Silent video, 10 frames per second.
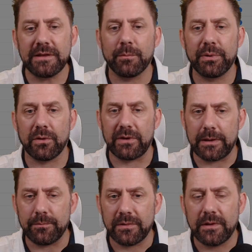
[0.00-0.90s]
the
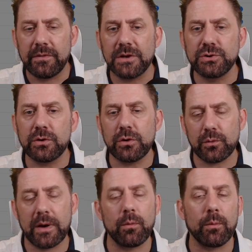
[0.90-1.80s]
ability that you can
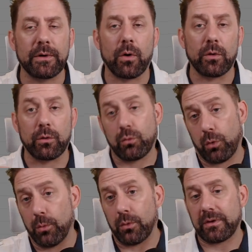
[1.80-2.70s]
create what we call a
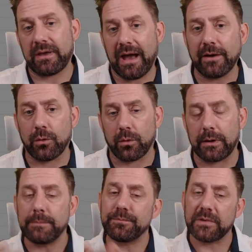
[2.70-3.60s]
global
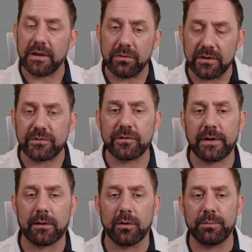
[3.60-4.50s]
category, in this
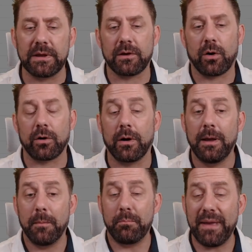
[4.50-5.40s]
scenario being our
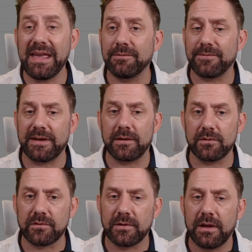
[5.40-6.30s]
bank
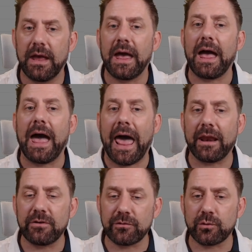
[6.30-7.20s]
fees, add
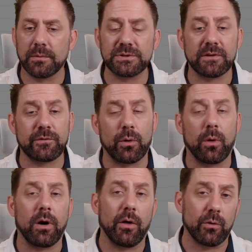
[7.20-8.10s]
a description
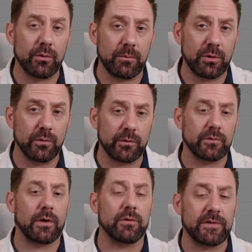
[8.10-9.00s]
so other
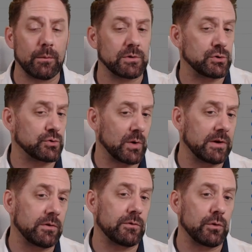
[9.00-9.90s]
users understand what you're
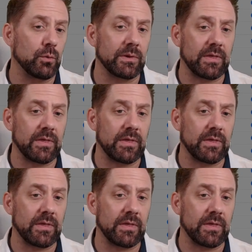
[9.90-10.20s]
trying to do with